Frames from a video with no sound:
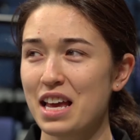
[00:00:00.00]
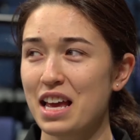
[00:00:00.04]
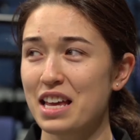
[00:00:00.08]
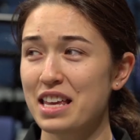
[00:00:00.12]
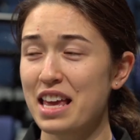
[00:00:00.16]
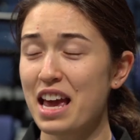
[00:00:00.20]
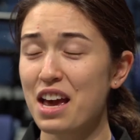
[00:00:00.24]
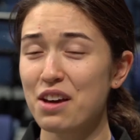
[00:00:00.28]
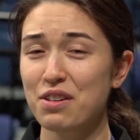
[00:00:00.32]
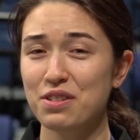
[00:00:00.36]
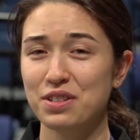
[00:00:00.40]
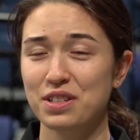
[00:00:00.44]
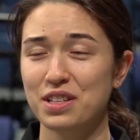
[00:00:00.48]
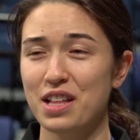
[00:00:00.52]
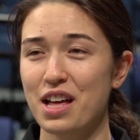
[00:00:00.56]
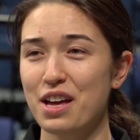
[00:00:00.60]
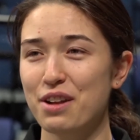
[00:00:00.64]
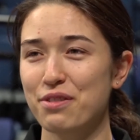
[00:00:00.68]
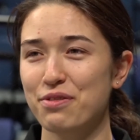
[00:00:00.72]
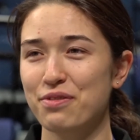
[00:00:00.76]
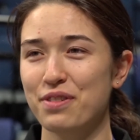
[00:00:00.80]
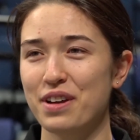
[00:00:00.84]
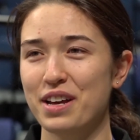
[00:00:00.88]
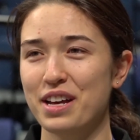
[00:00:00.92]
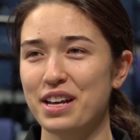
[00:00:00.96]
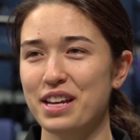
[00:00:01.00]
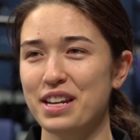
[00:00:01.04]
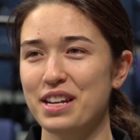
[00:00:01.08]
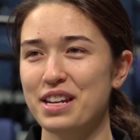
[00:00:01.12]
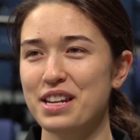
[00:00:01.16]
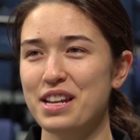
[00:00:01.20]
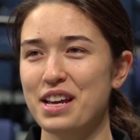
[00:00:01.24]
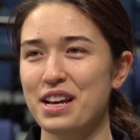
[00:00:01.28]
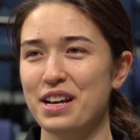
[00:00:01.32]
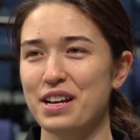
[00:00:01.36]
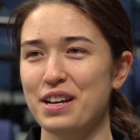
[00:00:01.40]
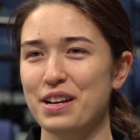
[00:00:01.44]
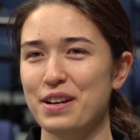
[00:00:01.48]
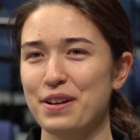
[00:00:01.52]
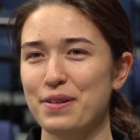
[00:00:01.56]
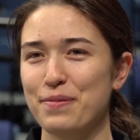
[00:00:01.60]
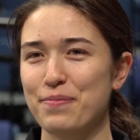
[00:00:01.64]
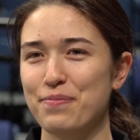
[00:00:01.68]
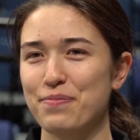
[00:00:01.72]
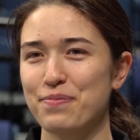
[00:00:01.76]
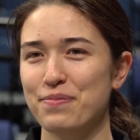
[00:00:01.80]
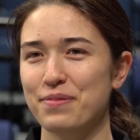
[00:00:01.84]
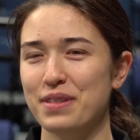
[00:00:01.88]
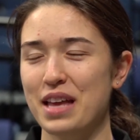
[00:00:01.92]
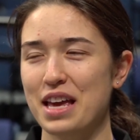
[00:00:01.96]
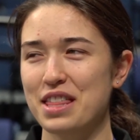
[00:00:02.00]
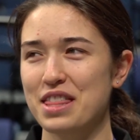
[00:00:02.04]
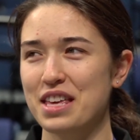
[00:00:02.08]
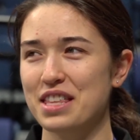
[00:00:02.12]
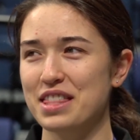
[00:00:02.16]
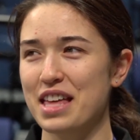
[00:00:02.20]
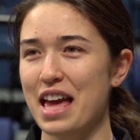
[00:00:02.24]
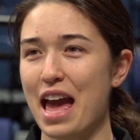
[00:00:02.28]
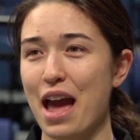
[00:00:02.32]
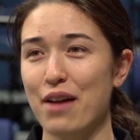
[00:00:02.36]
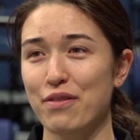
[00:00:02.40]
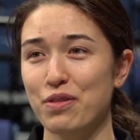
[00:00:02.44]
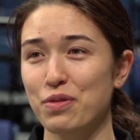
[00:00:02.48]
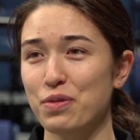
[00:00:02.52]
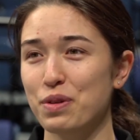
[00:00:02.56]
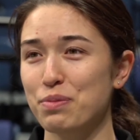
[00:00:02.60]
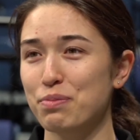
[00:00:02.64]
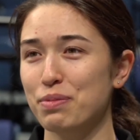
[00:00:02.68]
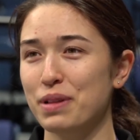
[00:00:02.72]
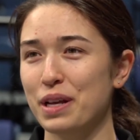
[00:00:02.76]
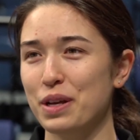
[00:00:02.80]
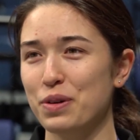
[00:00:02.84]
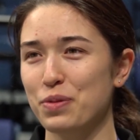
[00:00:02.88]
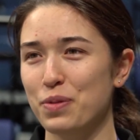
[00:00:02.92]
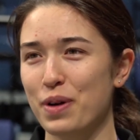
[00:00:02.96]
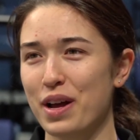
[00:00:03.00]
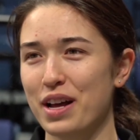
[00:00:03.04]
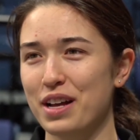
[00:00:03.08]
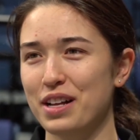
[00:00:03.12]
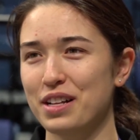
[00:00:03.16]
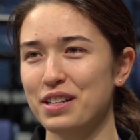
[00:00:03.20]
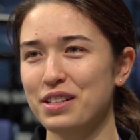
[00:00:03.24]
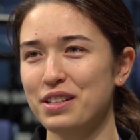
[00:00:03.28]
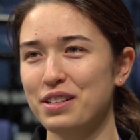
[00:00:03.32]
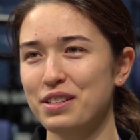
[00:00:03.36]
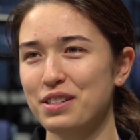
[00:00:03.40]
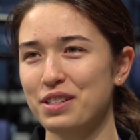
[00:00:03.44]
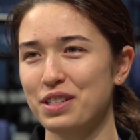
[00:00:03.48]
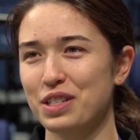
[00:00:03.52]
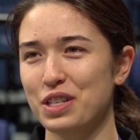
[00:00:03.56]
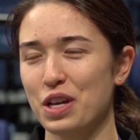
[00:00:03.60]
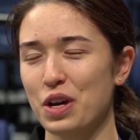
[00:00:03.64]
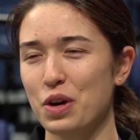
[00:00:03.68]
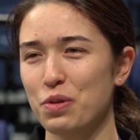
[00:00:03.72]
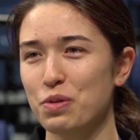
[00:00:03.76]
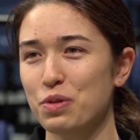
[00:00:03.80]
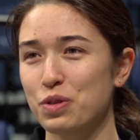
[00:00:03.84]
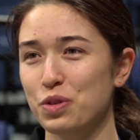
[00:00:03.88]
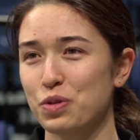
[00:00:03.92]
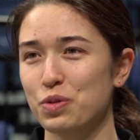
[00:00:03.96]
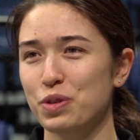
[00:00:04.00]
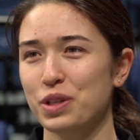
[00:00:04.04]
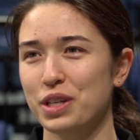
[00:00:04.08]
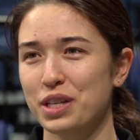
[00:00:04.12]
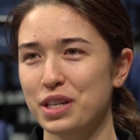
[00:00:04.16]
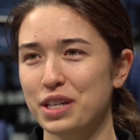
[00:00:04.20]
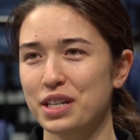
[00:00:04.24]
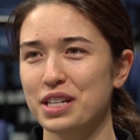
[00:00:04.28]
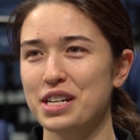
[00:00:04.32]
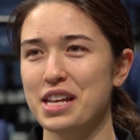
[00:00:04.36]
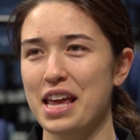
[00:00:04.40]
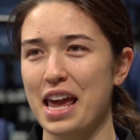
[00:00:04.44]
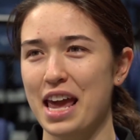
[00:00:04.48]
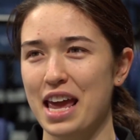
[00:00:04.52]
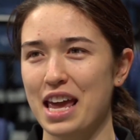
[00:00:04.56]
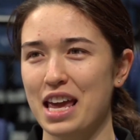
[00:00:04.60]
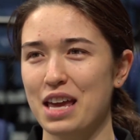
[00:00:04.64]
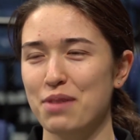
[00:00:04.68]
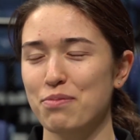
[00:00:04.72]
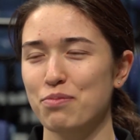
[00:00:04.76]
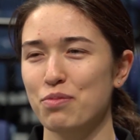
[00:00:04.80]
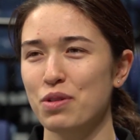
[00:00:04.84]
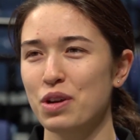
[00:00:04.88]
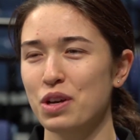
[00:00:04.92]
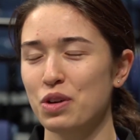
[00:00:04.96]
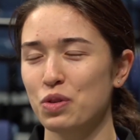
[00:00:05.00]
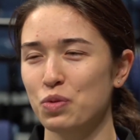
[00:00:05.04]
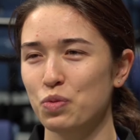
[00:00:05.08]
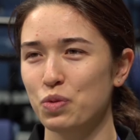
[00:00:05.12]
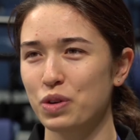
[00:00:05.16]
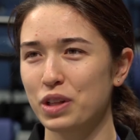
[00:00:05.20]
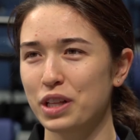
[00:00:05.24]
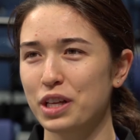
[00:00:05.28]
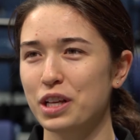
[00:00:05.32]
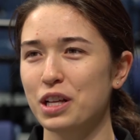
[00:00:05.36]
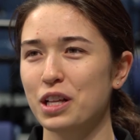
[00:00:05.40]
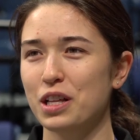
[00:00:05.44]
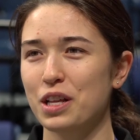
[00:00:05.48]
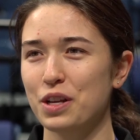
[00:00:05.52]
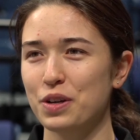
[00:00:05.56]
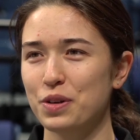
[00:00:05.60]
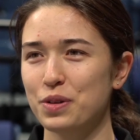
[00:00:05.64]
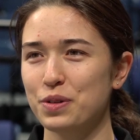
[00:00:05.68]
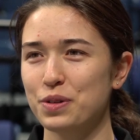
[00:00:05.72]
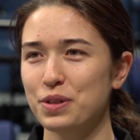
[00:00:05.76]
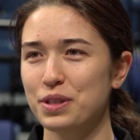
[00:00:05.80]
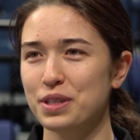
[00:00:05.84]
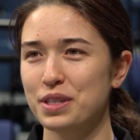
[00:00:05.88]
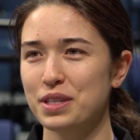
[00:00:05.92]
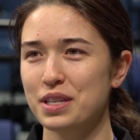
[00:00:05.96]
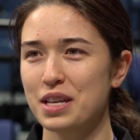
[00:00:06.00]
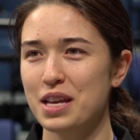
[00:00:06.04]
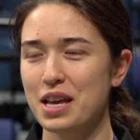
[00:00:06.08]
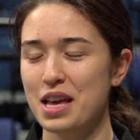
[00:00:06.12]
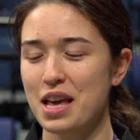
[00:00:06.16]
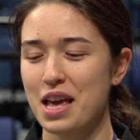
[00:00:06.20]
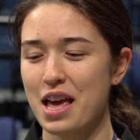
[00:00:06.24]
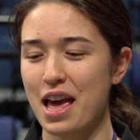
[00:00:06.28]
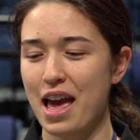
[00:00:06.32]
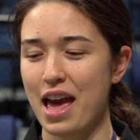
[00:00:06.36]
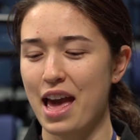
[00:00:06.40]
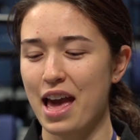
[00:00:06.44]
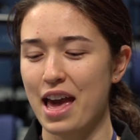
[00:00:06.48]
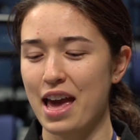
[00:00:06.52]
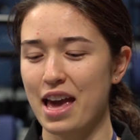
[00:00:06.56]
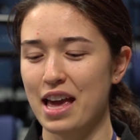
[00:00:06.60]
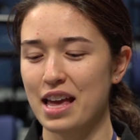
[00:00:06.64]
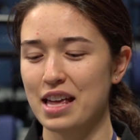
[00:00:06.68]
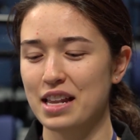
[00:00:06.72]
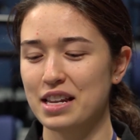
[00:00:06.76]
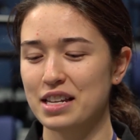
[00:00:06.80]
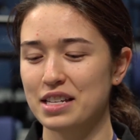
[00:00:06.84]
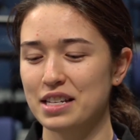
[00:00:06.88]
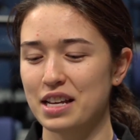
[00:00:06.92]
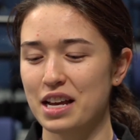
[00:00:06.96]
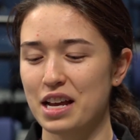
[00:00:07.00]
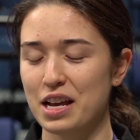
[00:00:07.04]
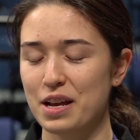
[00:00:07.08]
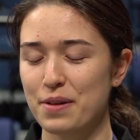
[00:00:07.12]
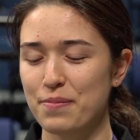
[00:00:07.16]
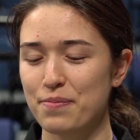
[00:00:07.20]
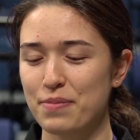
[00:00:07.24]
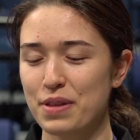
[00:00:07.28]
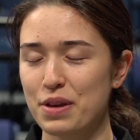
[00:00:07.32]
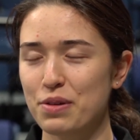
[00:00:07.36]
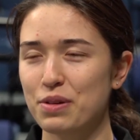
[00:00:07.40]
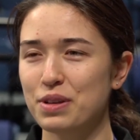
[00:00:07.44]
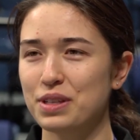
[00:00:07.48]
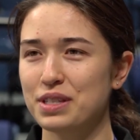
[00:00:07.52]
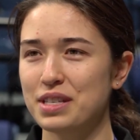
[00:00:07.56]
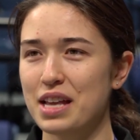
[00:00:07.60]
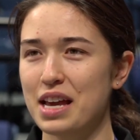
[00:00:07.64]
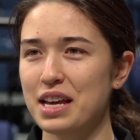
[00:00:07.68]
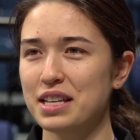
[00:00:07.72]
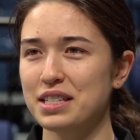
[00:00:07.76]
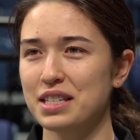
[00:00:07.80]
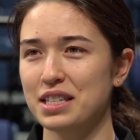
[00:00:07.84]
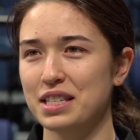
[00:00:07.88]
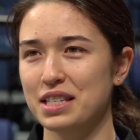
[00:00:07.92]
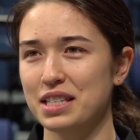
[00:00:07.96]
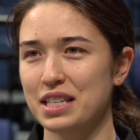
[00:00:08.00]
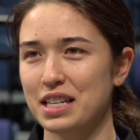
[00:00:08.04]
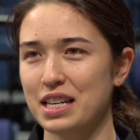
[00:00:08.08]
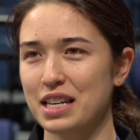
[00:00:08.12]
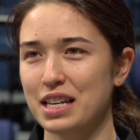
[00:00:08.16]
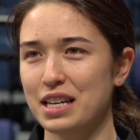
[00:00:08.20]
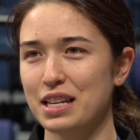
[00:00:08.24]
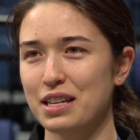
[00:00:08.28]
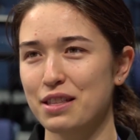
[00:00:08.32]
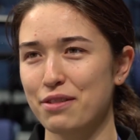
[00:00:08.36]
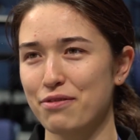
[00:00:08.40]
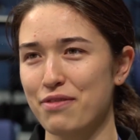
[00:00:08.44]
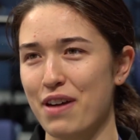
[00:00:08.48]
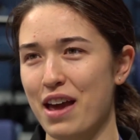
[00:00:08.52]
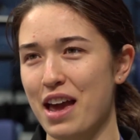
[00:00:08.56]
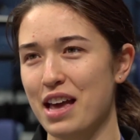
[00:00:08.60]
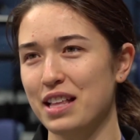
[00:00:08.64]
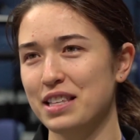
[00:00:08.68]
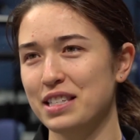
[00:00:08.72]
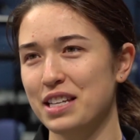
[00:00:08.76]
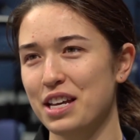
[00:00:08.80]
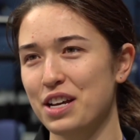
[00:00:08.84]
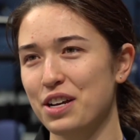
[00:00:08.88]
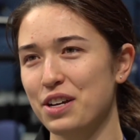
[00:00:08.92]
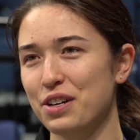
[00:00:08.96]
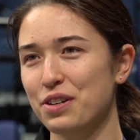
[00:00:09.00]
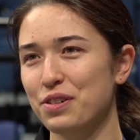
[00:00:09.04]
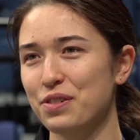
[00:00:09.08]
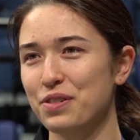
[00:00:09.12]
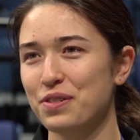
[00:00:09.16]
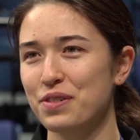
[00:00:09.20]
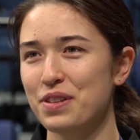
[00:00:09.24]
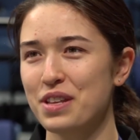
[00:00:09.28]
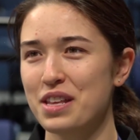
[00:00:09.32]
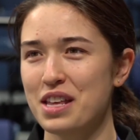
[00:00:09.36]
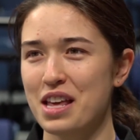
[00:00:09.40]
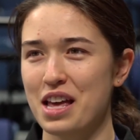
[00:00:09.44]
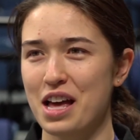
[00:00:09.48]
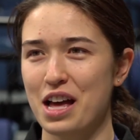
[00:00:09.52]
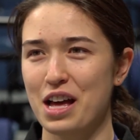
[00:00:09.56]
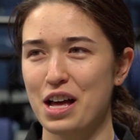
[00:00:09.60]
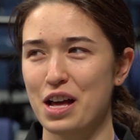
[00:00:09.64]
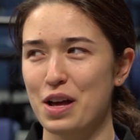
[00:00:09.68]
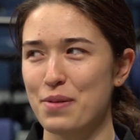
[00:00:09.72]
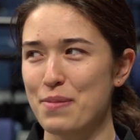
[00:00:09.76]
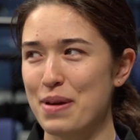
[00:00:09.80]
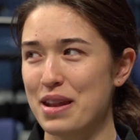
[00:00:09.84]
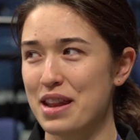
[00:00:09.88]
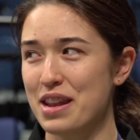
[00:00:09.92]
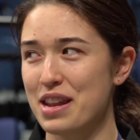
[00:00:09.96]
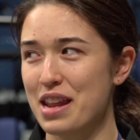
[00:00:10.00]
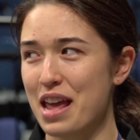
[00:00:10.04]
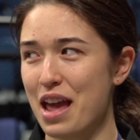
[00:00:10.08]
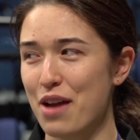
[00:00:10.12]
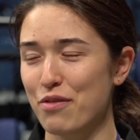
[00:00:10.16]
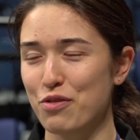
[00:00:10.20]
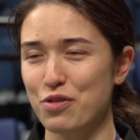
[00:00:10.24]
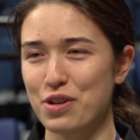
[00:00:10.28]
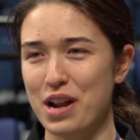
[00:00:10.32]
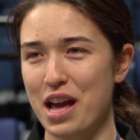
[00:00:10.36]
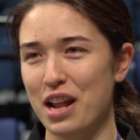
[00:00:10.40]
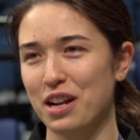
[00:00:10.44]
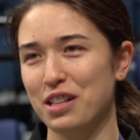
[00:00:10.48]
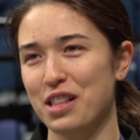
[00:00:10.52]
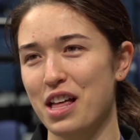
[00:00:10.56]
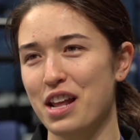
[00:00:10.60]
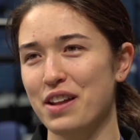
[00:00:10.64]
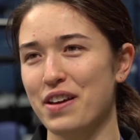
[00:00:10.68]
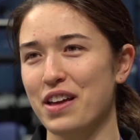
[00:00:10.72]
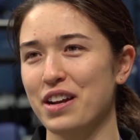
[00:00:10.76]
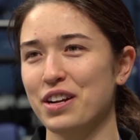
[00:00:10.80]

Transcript: Yeah, it was a lot of fun. I think that everyone played well, so it was a really good game, really close, and it was nice to see the fans out, and everyone had a lot of